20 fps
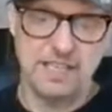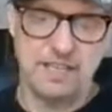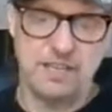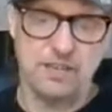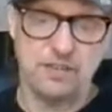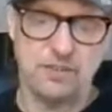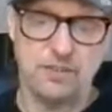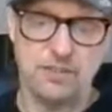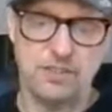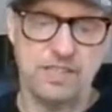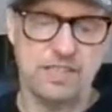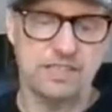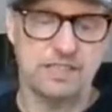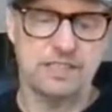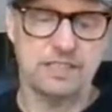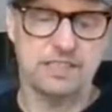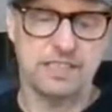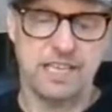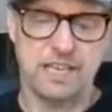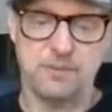I couldn't
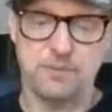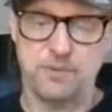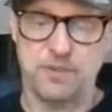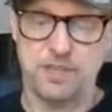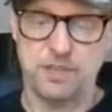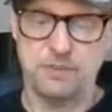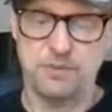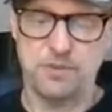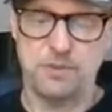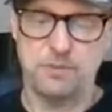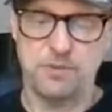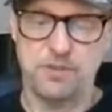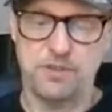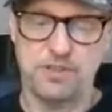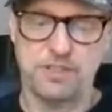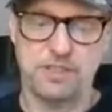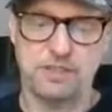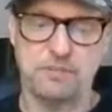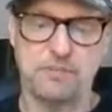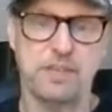understand why it weren't
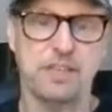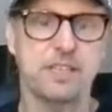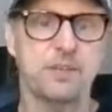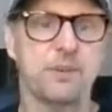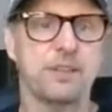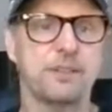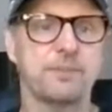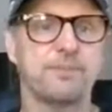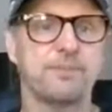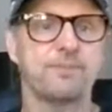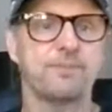working, but anyway,